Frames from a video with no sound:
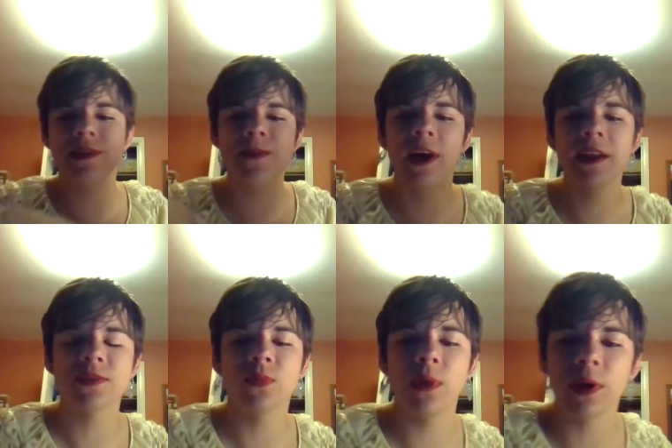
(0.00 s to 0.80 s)
be
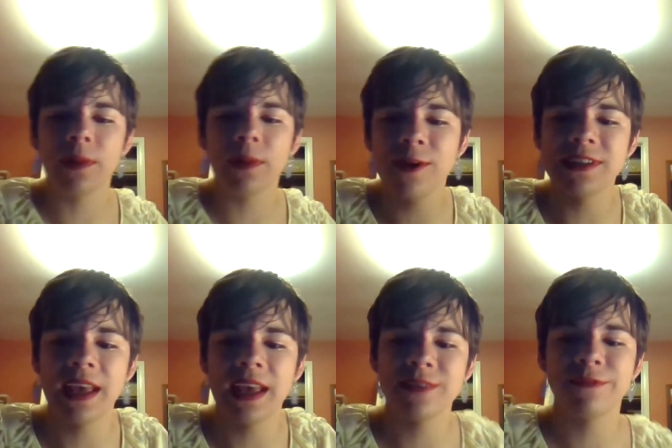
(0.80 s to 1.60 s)
honest, what we're opposing
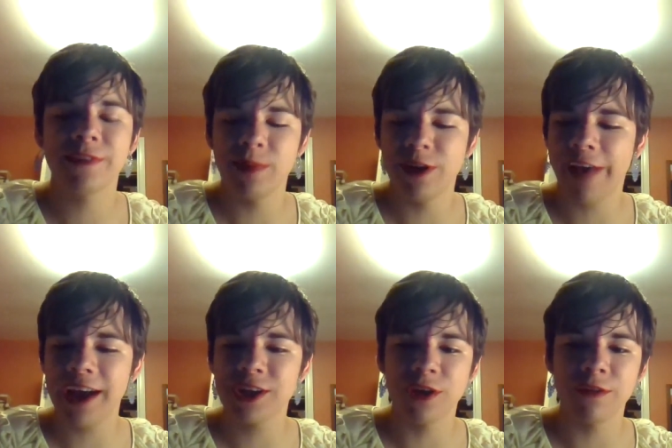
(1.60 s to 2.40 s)
is affirmative
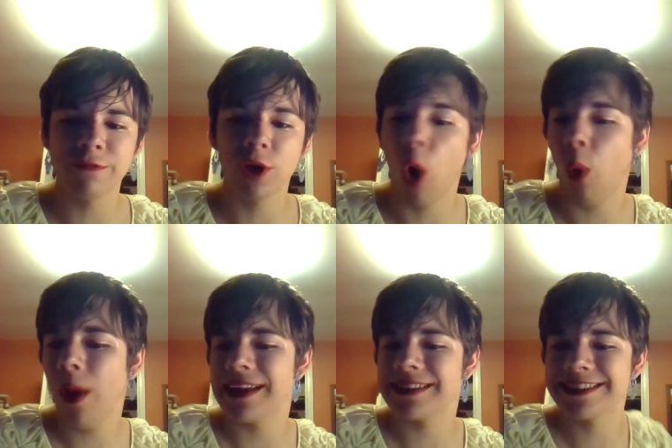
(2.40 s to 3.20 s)
action for
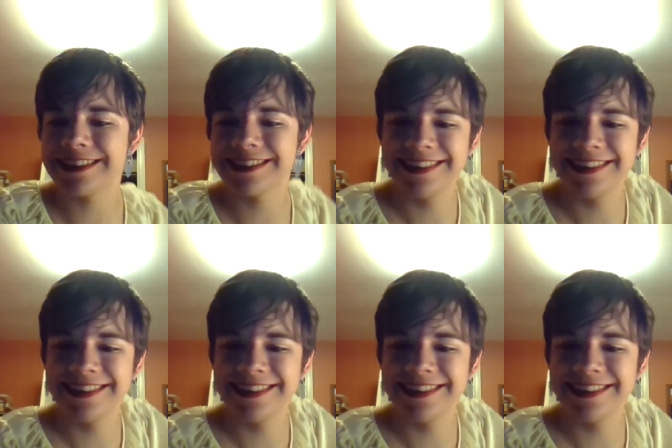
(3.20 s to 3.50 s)
whites.